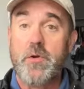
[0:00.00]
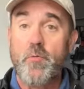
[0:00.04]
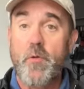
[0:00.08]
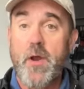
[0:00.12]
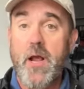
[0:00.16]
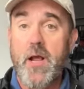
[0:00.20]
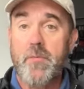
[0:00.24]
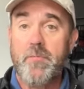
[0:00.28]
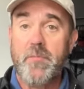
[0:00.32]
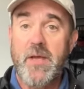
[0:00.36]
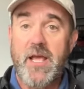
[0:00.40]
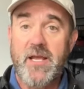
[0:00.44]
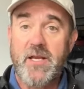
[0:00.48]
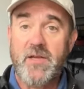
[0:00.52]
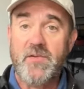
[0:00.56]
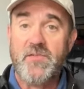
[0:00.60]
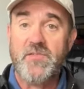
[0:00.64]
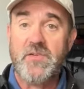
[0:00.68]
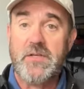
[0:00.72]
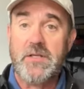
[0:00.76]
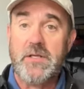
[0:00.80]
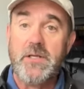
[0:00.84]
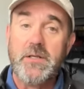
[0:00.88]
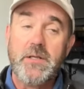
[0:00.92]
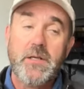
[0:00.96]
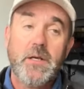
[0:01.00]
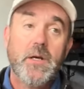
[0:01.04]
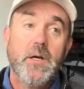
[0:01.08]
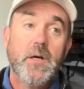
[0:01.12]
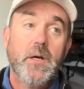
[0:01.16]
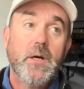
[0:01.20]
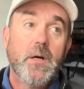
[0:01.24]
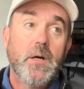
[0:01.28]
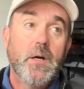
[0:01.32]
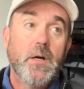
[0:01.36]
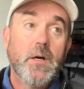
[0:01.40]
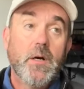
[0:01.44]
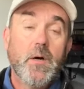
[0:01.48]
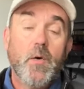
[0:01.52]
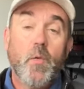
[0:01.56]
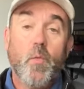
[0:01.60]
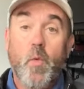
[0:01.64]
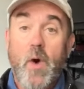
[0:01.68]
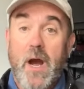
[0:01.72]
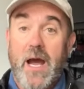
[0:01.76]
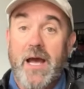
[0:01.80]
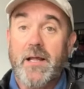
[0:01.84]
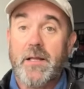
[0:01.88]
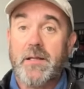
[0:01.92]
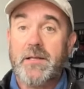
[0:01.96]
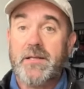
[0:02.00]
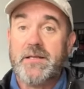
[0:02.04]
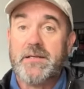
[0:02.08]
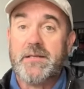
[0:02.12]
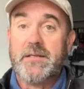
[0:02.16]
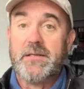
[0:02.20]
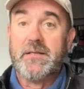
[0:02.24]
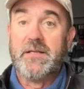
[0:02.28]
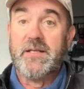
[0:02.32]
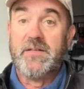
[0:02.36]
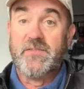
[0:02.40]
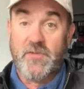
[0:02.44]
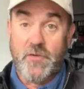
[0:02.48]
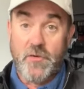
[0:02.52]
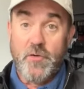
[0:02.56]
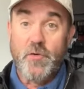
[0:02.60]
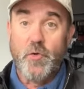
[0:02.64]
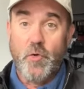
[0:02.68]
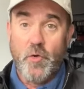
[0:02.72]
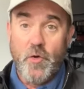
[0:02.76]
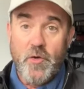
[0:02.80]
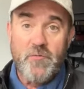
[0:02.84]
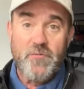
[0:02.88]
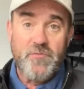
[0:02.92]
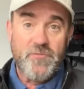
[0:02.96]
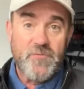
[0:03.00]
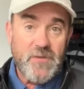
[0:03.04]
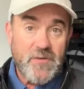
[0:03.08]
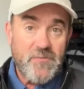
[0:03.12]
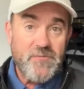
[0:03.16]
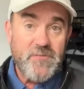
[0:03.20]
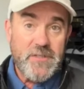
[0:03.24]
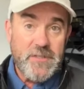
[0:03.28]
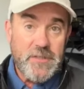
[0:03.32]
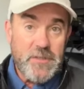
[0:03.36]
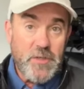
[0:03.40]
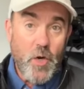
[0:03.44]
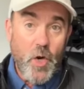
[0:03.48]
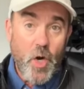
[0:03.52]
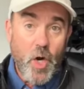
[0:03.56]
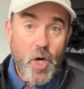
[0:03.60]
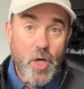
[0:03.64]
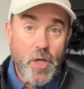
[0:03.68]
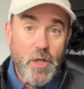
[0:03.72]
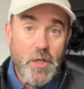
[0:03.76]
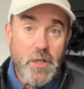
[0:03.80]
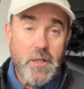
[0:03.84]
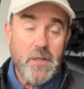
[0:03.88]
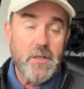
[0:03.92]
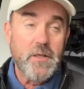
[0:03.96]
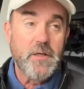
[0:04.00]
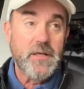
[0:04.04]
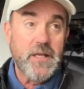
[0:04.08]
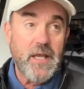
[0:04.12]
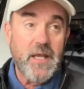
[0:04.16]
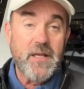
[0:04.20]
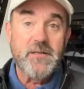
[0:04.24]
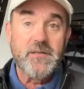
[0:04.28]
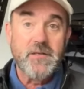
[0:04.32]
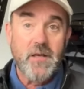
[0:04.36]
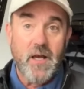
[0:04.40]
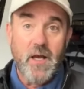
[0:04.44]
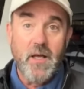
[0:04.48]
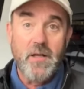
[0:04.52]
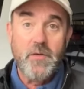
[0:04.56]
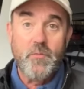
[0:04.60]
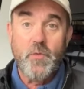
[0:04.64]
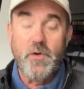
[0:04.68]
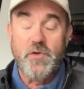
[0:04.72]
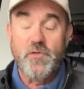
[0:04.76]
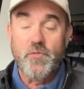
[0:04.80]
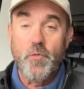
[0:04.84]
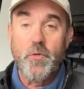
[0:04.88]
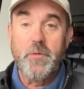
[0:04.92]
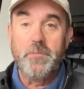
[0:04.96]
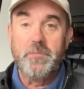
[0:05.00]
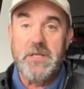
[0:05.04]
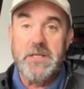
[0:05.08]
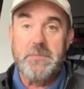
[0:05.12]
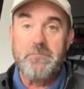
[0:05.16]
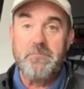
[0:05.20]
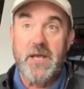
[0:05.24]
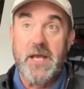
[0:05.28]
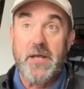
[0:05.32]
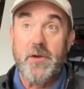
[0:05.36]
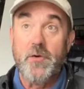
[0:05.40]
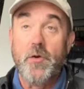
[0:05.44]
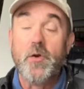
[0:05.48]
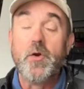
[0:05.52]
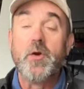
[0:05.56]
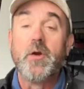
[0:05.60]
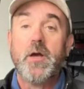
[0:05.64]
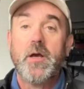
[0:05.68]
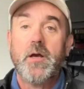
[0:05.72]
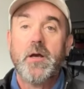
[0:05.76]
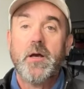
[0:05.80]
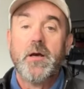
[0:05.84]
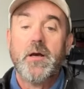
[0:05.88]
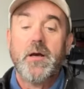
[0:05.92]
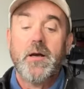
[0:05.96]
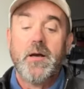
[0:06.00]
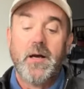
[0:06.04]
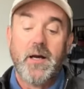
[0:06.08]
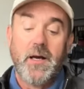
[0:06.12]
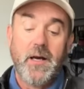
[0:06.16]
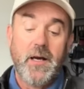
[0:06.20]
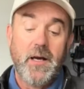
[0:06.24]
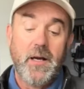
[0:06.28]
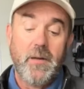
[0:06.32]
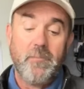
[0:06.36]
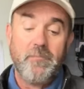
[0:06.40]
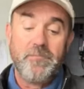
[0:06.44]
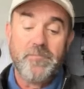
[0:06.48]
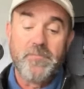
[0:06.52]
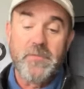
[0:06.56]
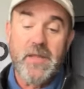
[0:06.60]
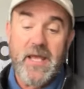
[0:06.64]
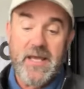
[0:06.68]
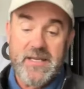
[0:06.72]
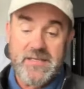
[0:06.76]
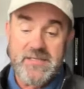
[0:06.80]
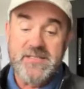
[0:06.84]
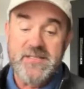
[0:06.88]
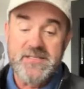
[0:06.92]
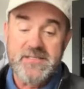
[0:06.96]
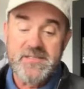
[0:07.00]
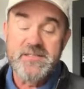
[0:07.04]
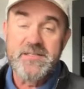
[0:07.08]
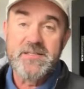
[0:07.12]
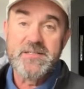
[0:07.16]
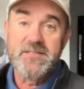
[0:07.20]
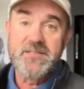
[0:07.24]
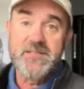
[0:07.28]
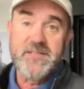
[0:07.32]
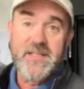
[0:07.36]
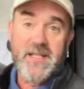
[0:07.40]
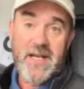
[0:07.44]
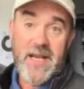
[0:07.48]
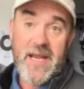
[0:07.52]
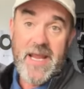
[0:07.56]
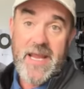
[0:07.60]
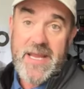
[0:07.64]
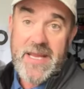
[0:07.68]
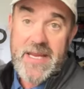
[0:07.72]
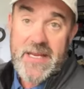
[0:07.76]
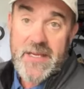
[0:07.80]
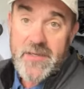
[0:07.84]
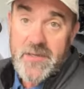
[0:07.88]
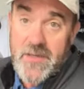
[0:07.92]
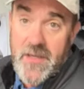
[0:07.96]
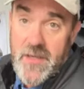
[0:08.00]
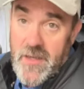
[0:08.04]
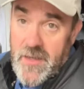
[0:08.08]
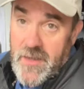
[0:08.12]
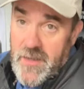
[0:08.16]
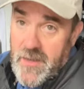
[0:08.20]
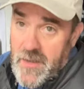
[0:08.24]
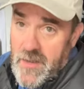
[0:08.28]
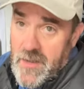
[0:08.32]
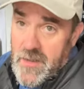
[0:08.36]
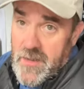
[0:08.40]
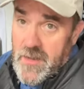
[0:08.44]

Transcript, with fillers: round magazine, while it's a good fifty yard, again, gun, which would be better um, at distance than a handgun,